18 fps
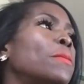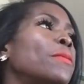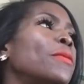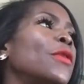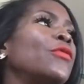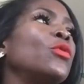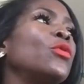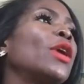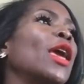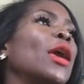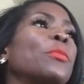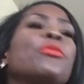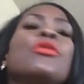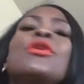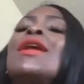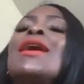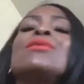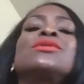if you can't
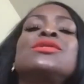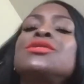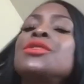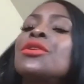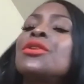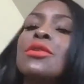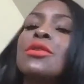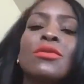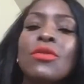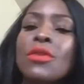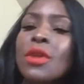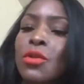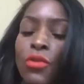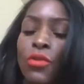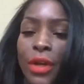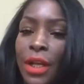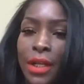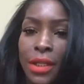pronounce certain
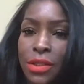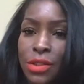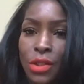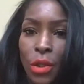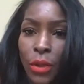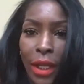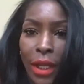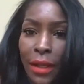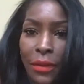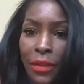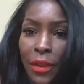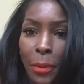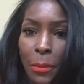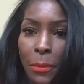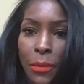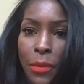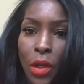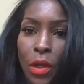ingredients, don't eat them,
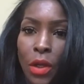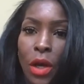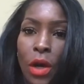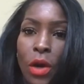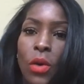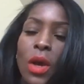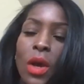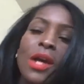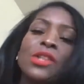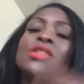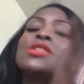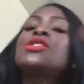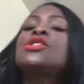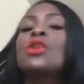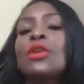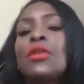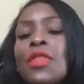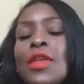just
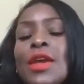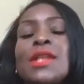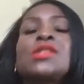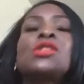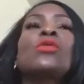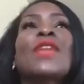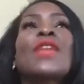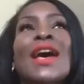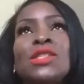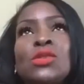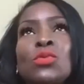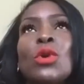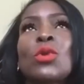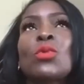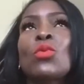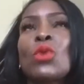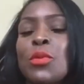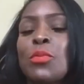certain things. So that's
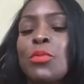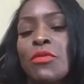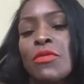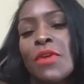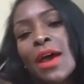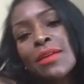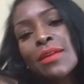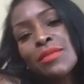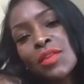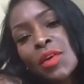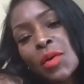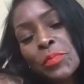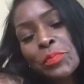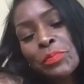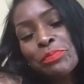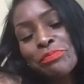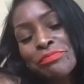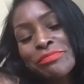what we provide. So
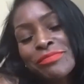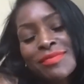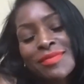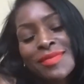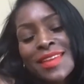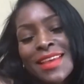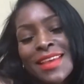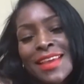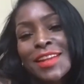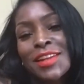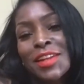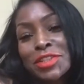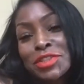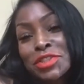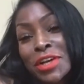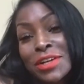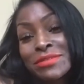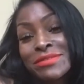in a
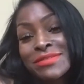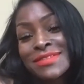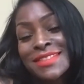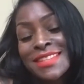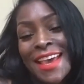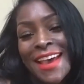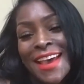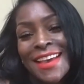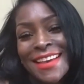nutshell, yeah.